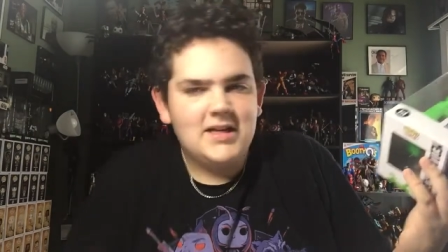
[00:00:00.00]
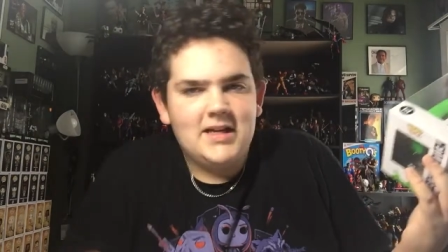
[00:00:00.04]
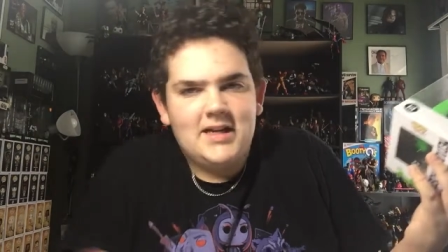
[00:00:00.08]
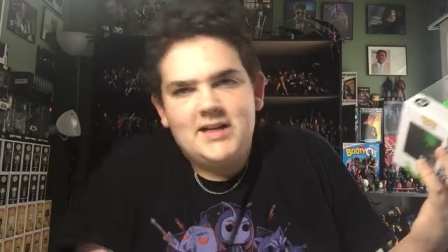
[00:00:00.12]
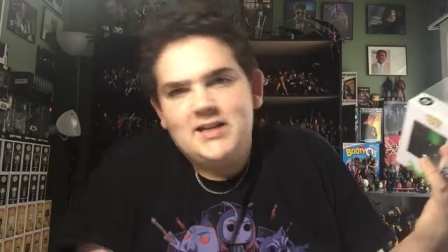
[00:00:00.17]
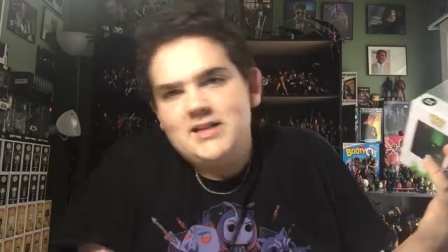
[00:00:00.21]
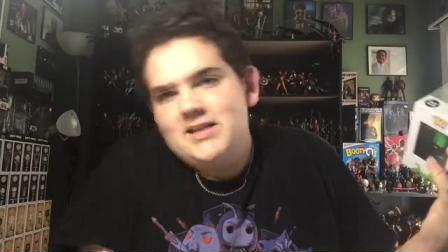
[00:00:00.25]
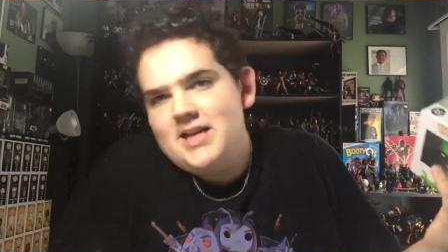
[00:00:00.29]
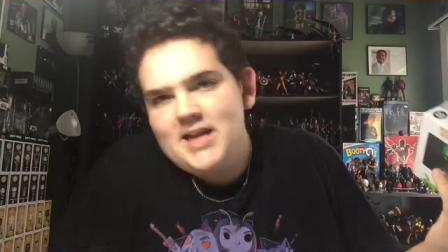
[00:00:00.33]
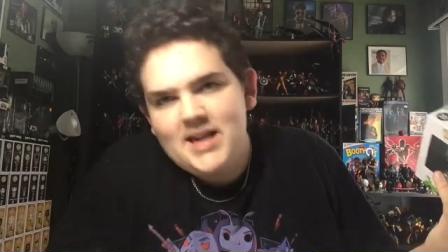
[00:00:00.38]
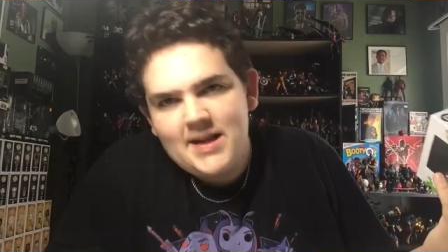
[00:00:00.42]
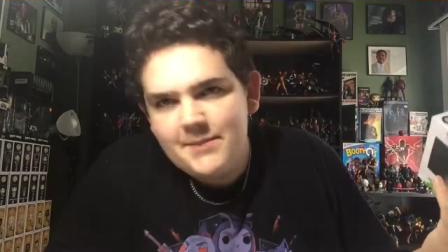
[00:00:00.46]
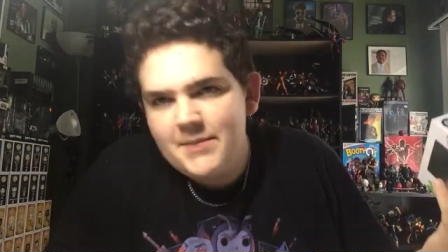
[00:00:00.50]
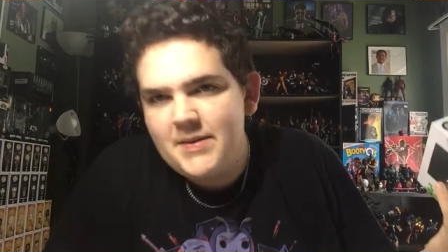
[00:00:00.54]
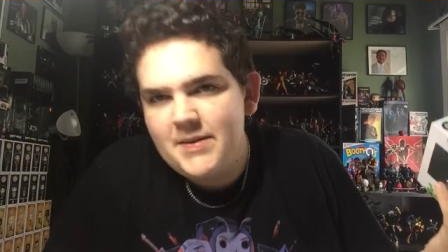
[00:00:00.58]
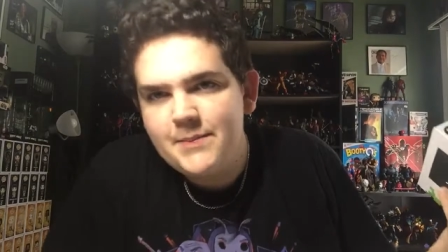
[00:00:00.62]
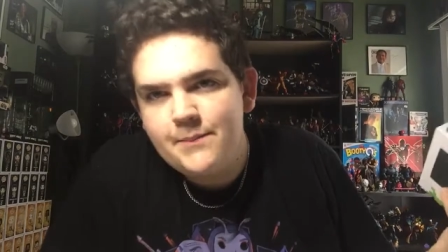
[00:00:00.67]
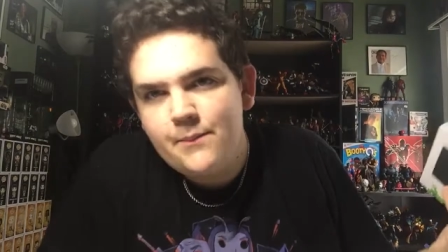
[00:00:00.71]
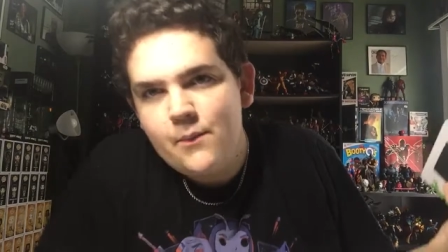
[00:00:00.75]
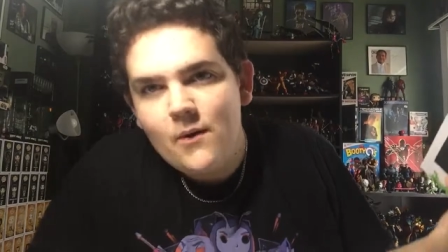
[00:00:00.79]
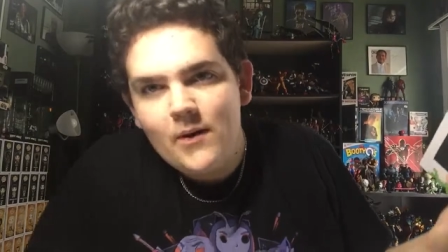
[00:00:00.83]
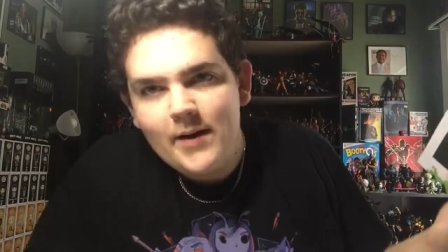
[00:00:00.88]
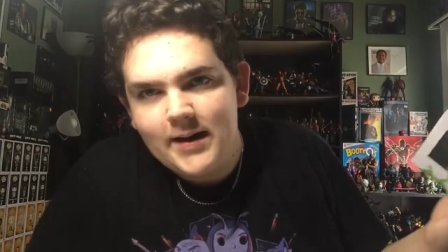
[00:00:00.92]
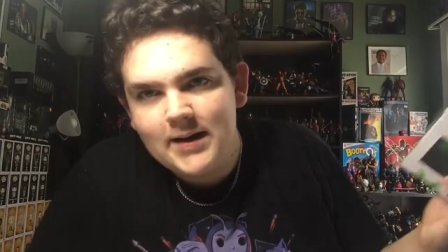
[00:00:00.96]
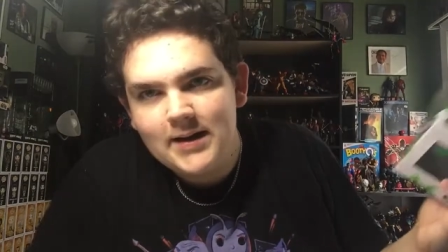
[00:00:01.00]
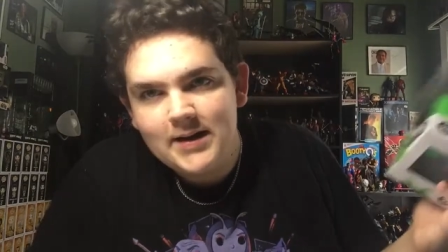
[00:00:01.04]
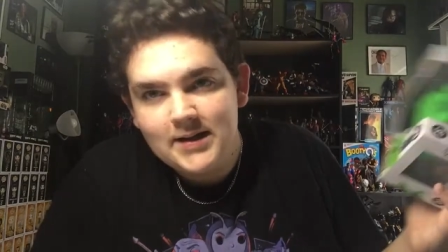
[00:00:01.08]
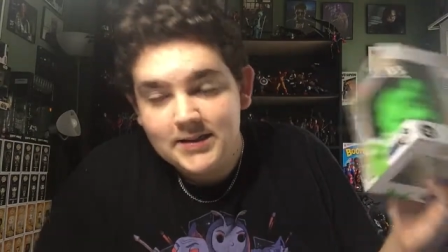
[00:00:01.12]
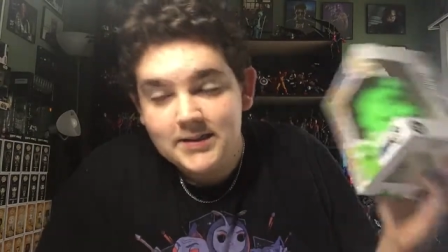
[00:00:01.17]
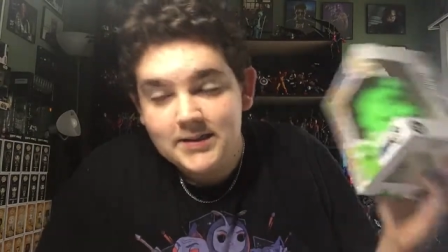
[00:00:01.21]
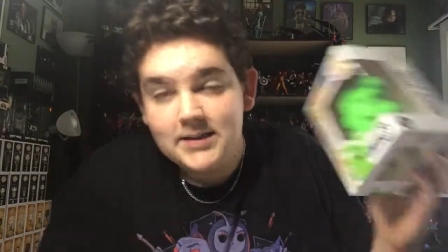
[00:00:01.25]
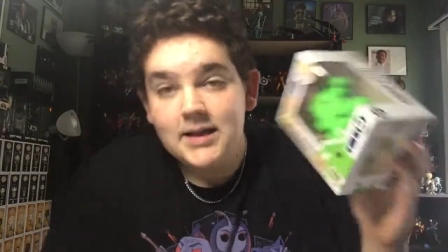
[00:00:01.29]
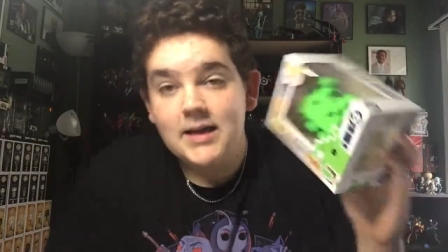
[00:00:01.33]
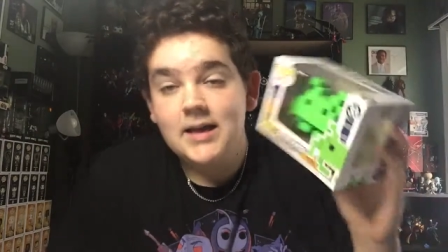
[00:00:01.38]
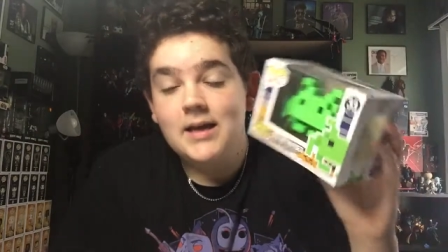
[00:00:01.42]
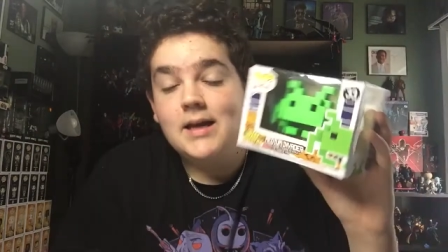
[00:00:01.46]
it's gonna be
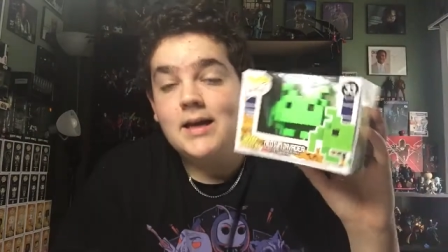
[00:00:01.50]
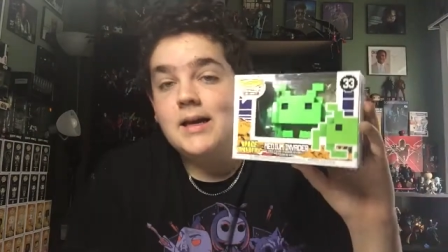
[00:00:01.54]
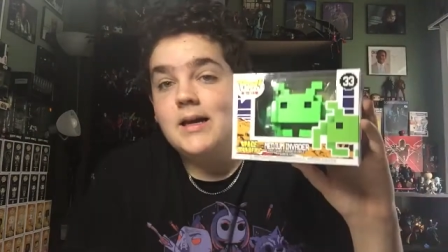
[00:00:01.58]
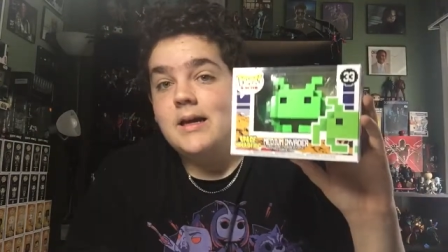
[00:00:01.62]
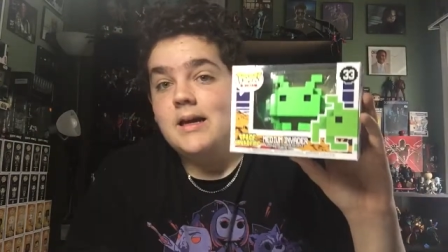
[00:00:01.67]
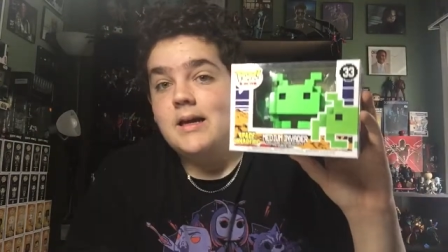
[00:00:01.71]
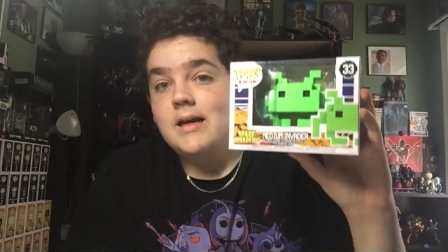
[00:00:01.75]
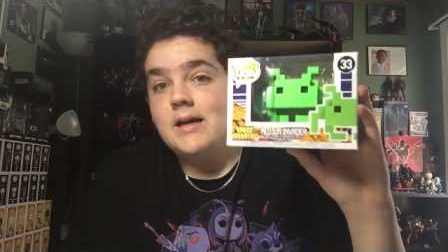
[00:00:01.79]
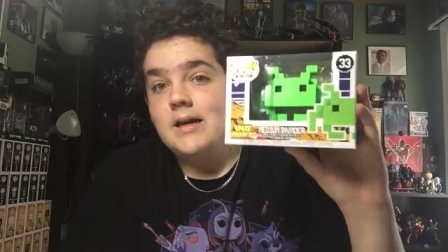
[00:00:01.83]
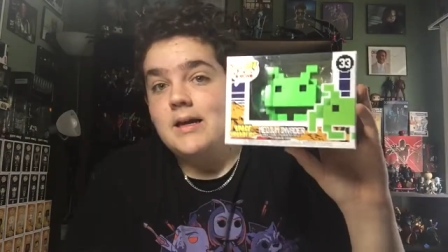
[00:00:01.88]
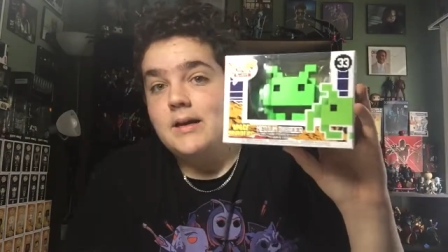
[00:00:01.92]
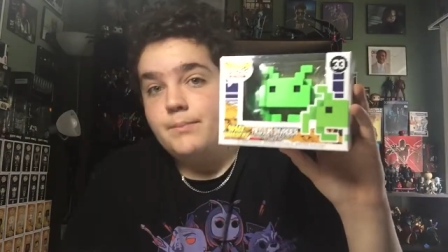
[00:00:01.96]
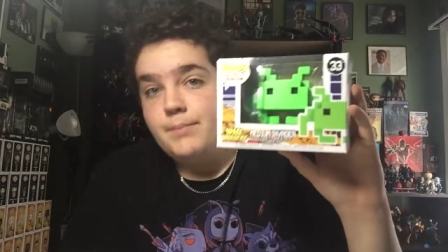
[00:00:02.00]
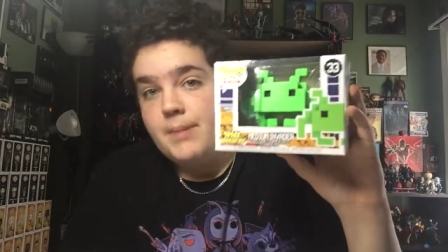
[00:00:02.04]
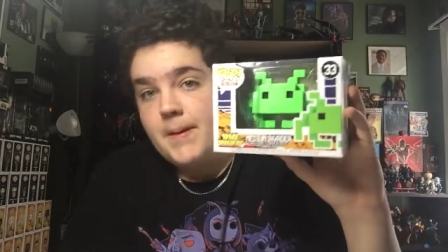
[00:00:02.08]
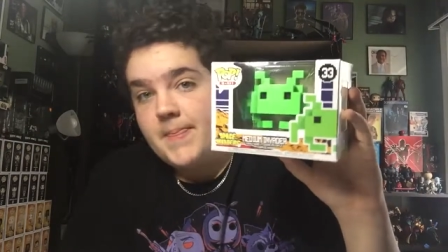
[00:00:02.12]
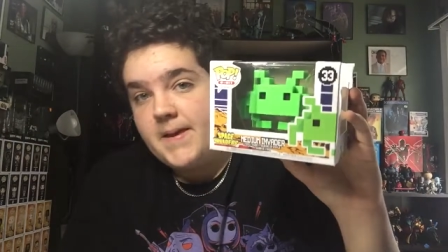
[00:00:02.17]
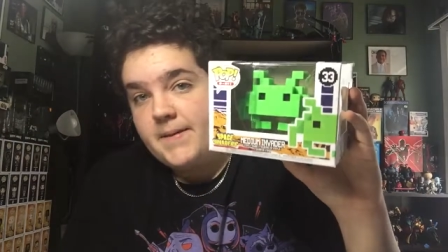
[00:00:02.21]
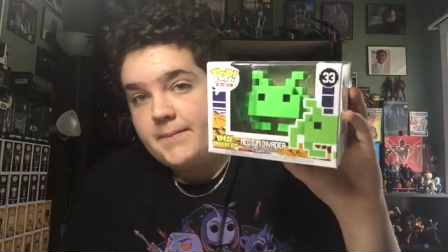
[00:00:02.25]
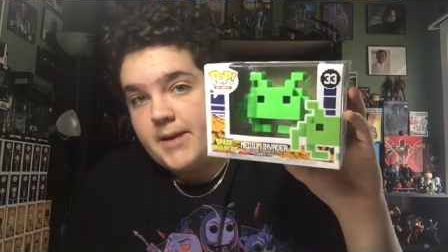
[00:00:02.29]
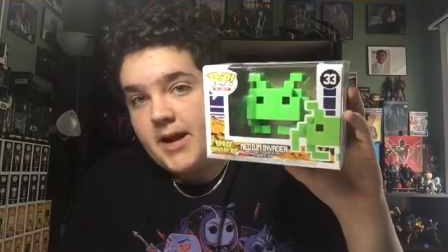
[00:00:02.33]
pointless. But they